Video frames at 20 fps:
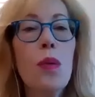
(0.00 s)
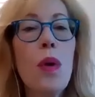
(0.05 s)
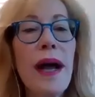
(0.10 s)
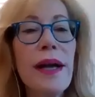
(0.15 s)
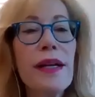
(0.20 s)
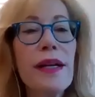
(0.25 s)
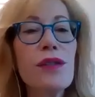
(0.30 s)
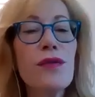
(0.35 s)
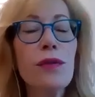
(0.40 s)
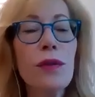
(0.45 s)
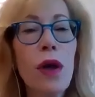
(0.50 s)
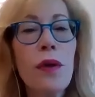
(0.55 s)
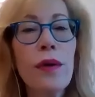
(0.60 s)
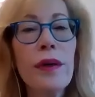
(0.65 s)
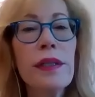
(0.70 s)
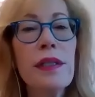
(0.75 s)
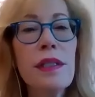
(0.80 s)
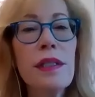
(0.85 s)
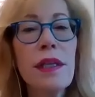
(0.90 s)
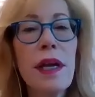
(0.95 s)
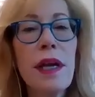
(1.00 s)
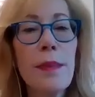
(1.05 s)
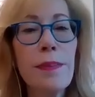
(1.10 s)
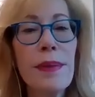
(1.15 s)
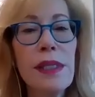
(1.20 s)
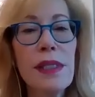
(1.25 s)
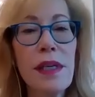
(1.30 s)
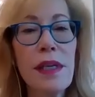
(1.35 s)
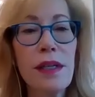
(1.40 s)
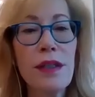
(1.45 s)
Why is Florence the
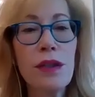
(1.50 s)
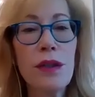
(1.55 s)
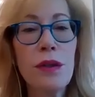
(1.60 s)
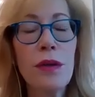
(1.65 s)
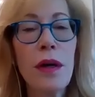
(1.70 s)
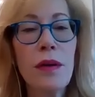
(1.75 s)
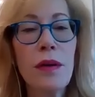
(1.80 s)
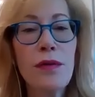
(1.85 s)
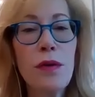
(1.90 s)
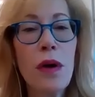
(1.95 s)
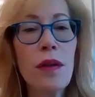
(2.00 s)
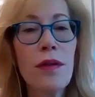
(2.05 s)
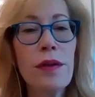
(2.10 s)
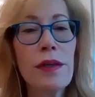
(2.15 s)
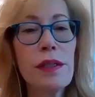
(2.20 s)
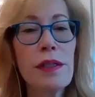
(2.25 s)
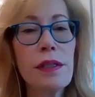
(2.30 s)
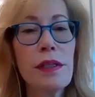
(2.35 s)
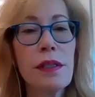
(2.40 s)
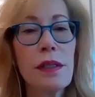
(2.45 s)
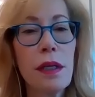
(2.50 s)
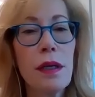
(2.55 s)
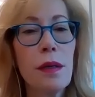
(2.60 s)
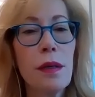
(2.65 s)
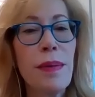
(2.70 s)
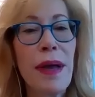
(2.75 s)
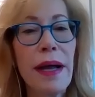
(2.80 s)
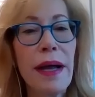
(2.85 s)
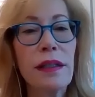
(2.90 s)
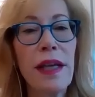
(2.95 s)
epicenter of all this
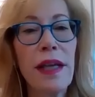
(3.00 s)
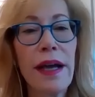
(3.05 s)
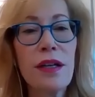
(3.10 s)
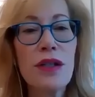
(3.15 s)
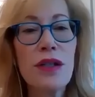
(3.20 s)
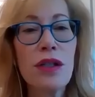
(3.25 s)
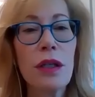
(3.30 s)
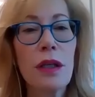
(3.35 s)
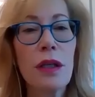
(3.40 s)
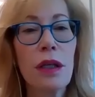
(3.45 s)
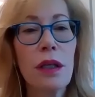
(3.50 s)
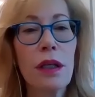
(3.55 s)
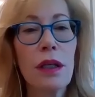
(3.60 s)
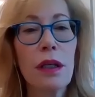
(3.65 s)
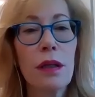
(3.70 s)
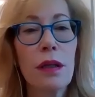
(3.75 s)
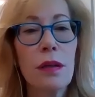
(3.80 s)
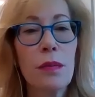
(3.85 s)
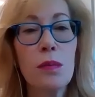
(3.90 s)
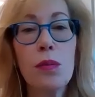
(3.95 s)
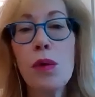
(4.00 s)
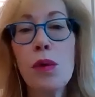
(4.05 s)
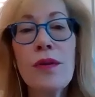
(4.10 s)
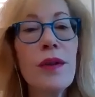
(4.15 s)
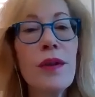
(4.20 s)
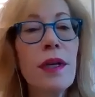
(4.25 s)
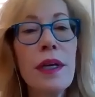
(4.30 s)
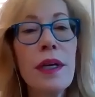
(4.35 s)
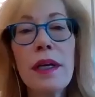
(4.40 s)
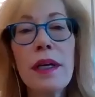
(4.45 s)
backlash, more
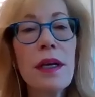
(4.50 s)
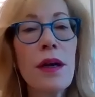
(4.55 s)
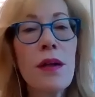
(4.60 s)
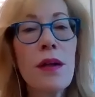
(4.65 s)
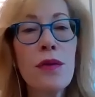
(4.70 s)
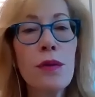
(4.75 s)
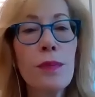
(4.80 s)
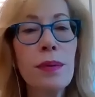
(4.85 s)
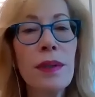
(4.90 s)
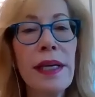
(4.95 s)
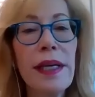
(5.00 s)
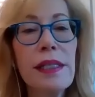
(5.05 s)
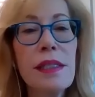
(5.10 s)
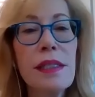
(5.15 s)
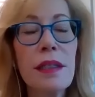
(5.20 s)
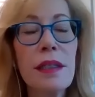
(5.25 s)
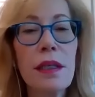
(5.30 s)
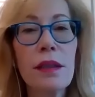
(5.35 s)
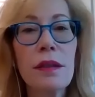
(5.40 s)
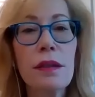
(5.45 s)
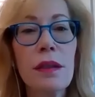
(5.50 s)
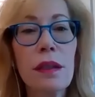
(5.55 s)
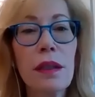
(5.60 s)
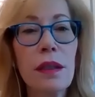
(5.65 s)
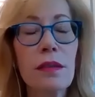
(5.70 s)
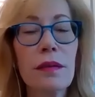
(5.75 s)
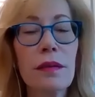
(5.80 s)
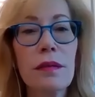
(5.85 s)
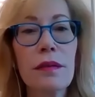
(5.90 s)
than any other place in Italy?